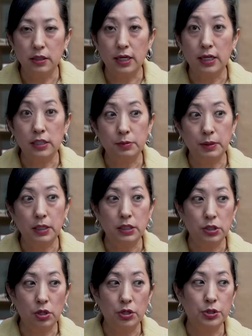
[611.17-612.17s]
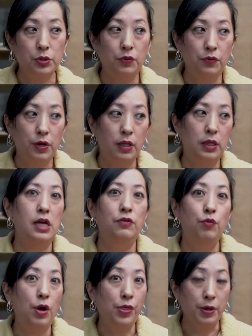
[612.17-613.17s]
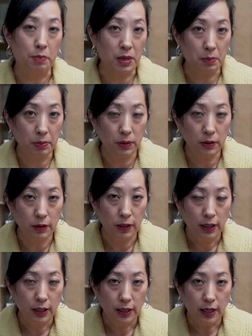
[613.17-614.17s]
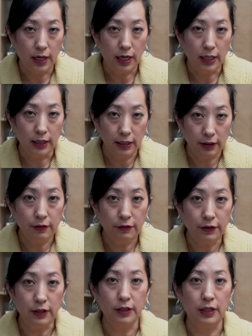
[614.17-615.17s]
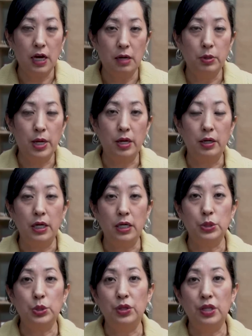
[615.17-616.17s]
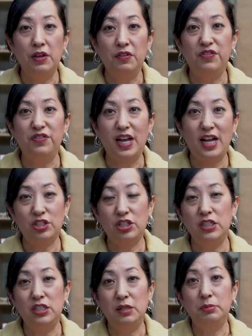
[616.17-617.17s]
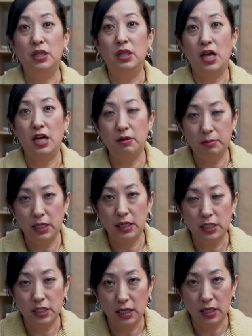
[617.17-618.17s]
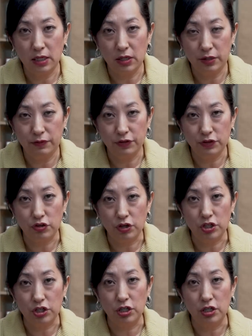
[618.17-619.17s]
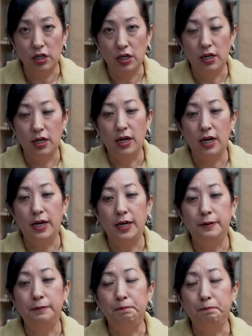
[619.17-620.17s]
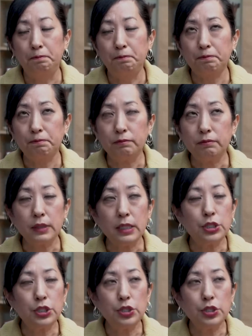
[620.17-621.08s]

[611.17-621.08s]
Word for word: that is because also a lot of wealthy people uh, live in the Cabo area, so they've actually dumped a lot of money into the infrastructure. Um, so